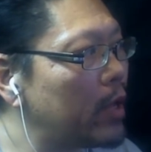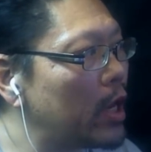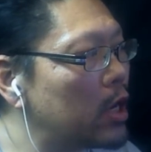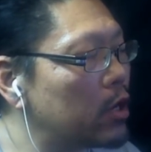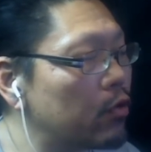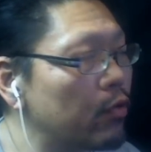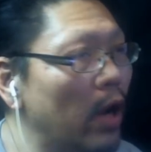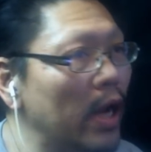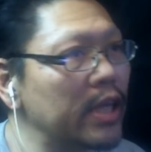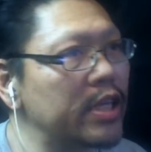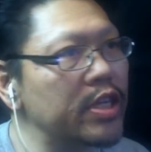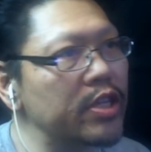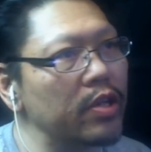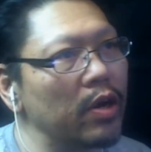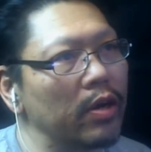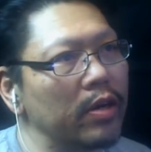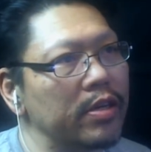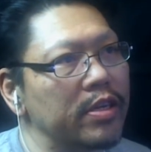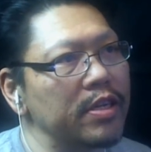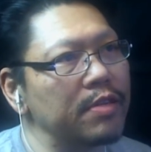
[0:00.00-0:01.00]
dry
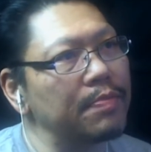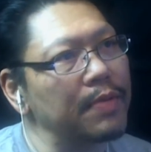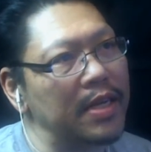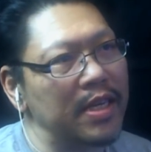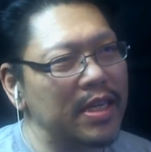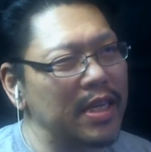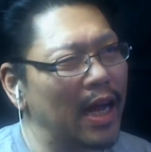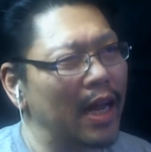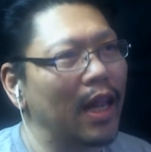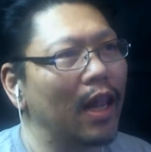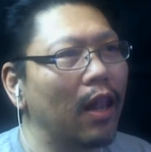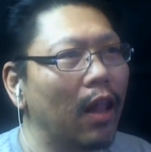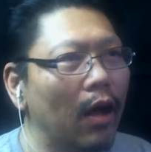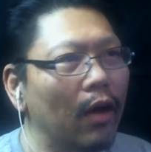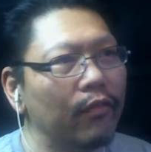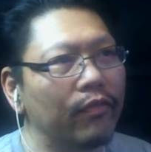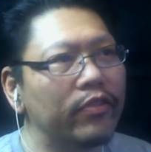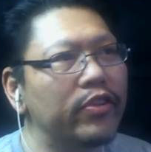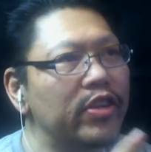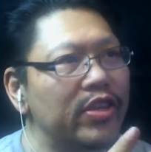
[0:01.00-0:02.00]
start just because I
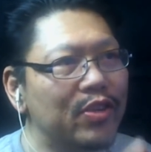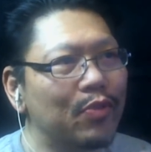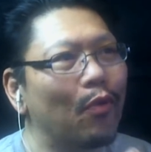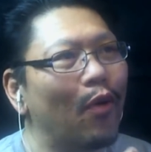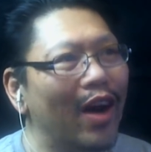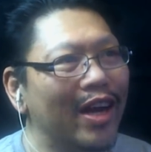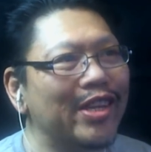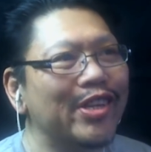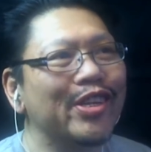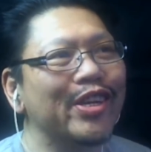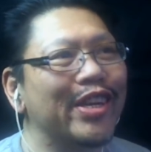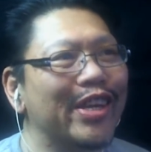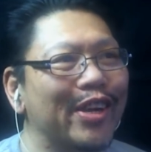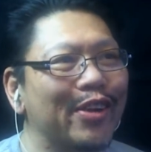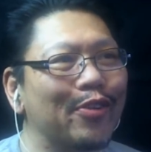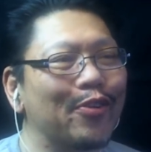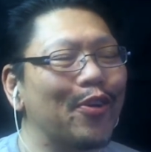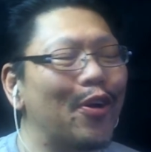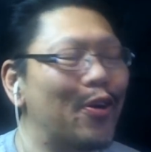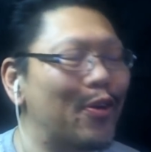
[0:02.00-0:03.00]
loved just watching it
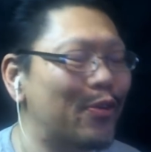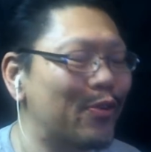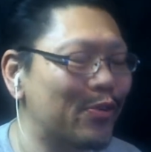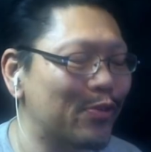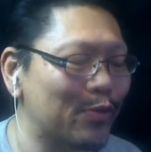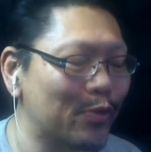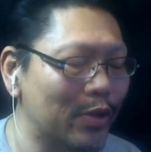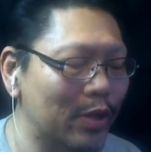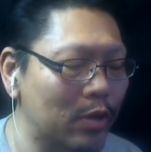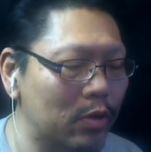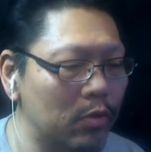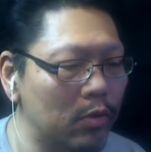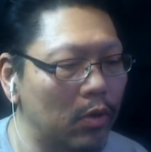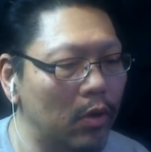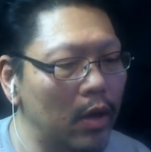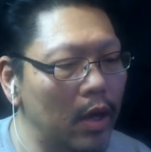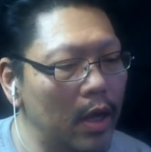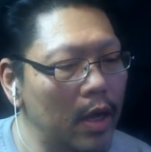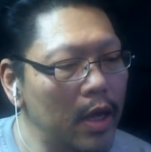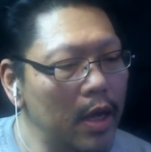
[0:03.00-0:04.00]
grow. It was really cool.
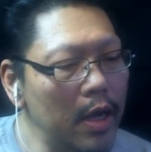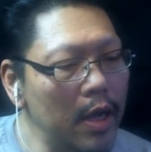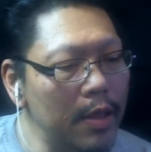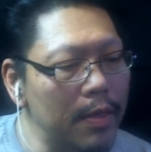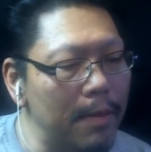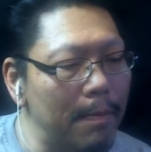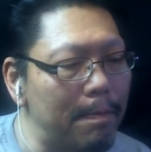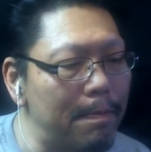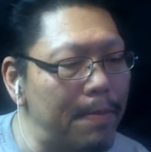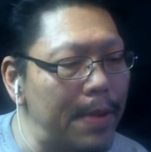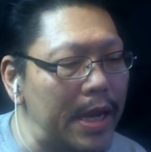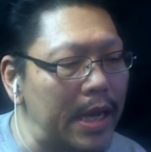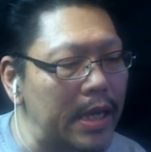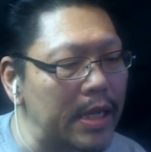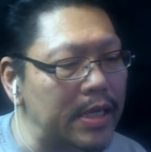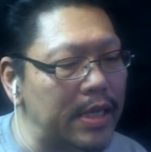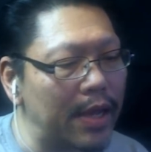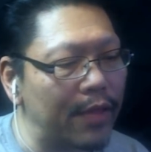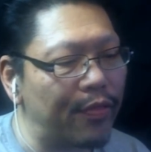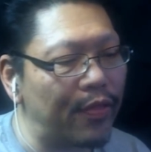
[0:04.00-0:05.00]
The
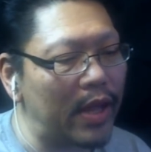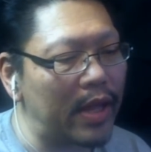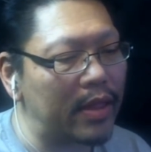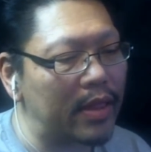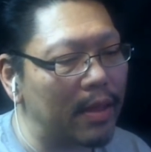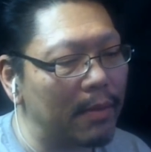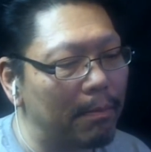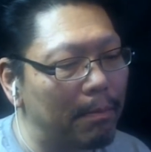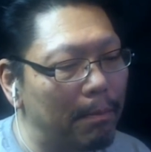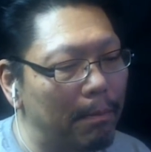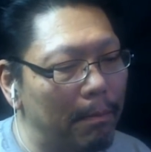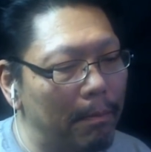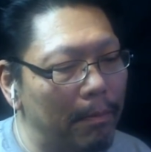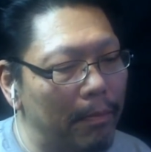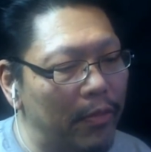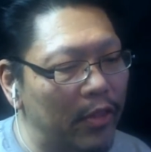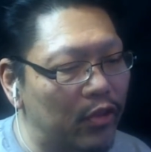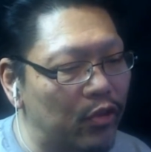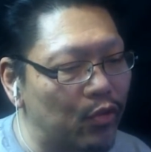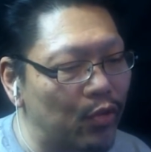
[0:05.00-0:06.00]
biggest, I think, the
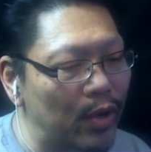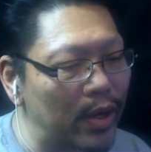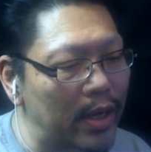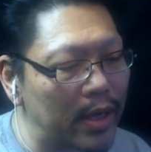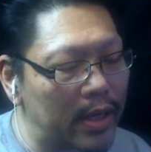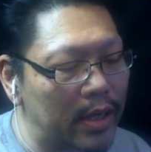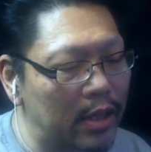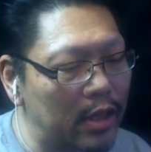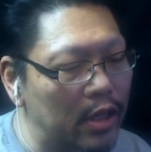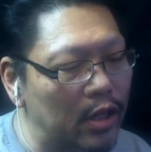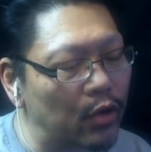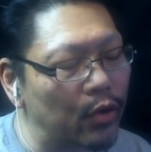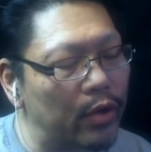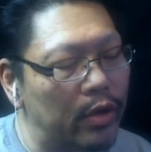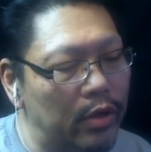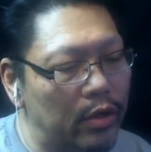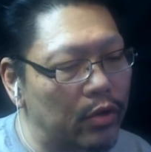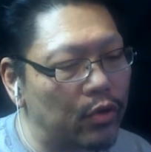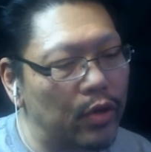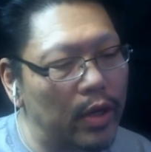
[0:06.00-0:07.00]

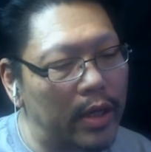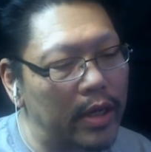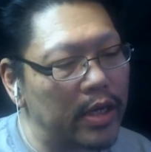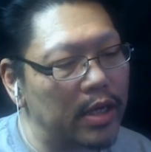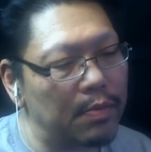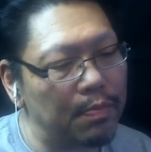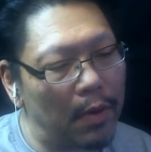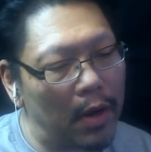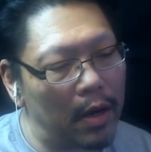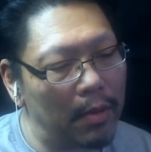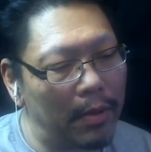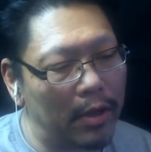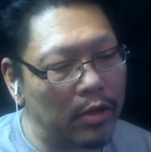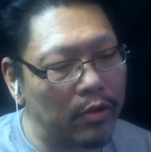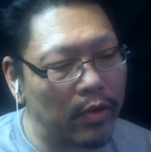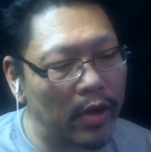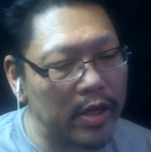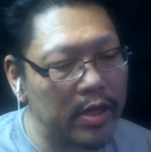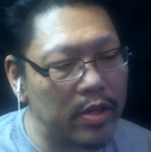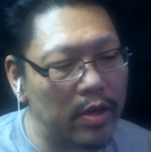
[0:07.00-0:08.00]
trickiest part about
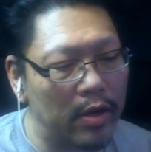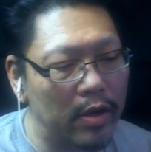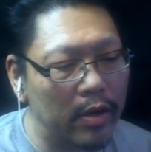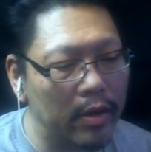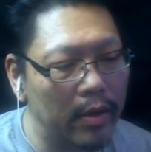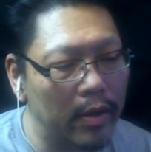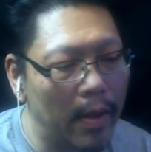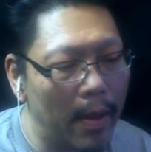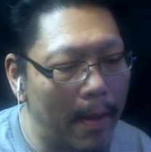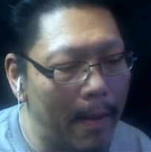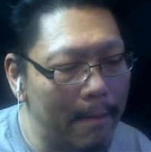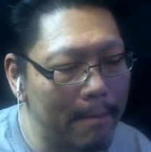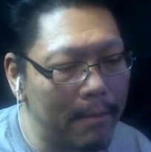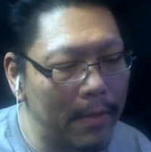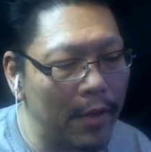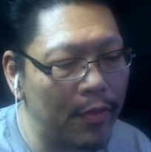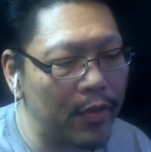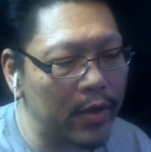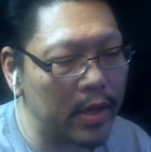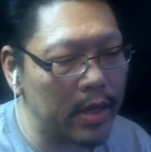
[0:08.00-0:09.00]
dry start
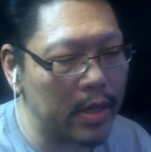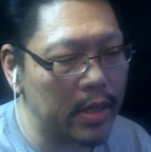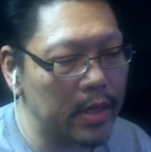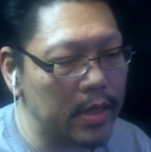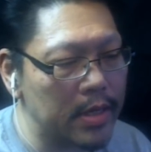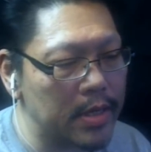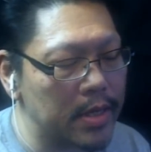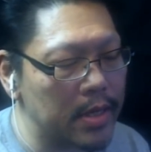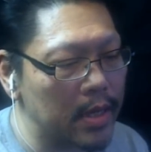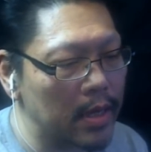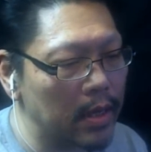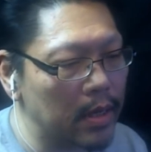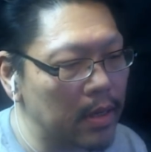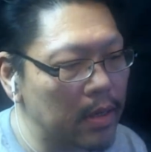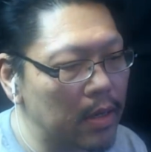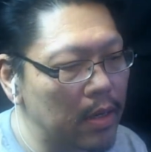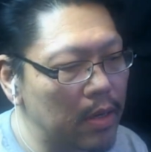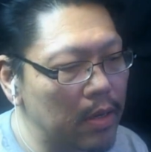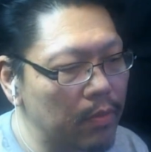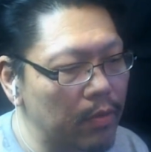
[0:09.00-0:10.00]
method is
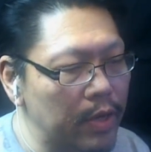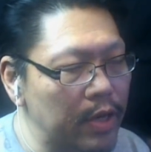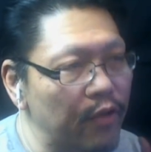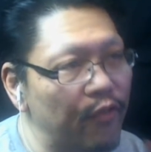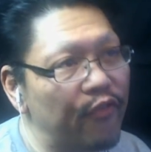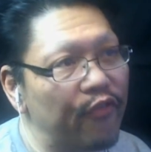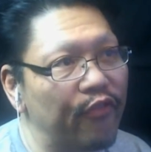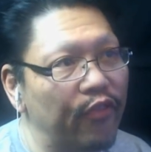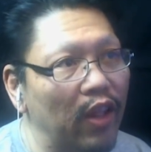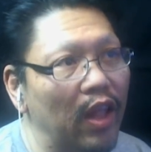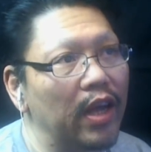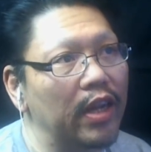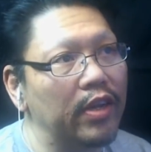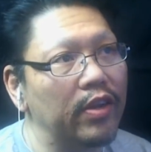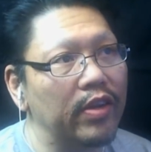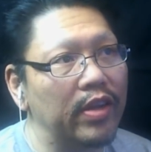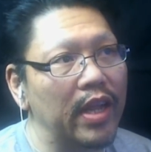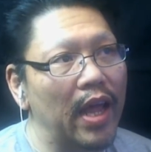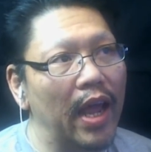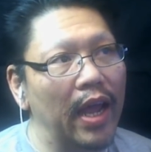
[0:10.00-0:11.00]
when you flood your
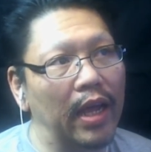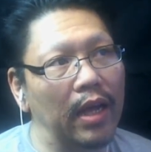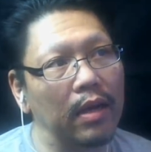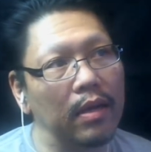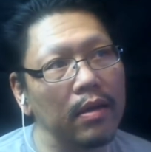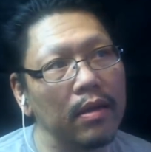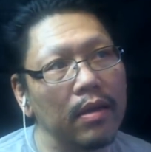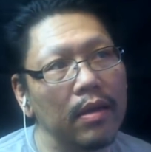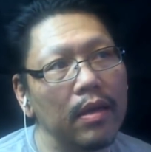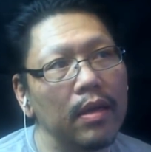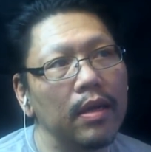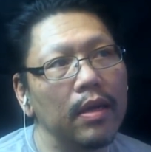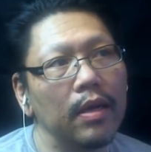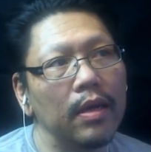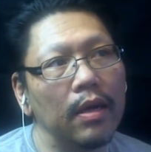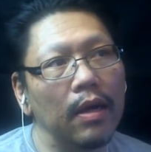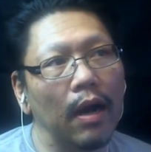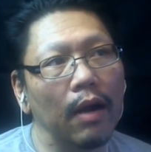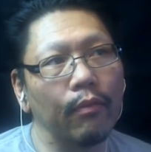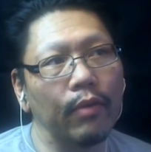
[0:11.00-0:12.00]
tank.
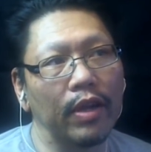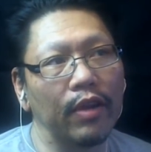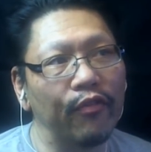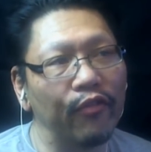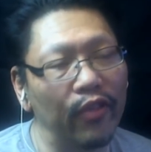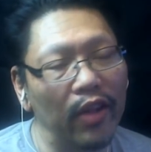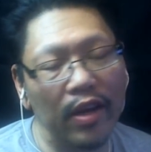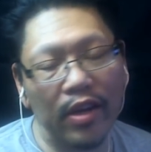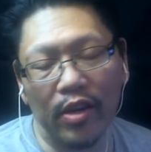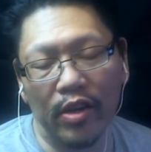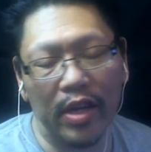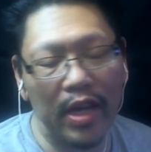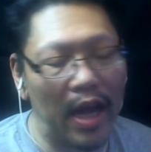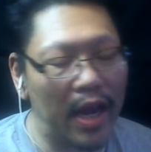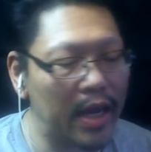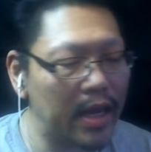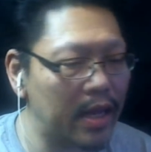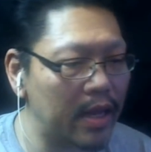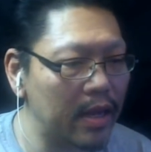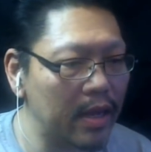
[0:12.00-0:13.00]
All right, when you flood your
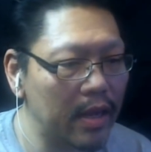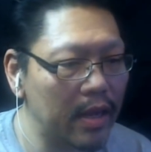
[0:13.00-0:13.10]
tank,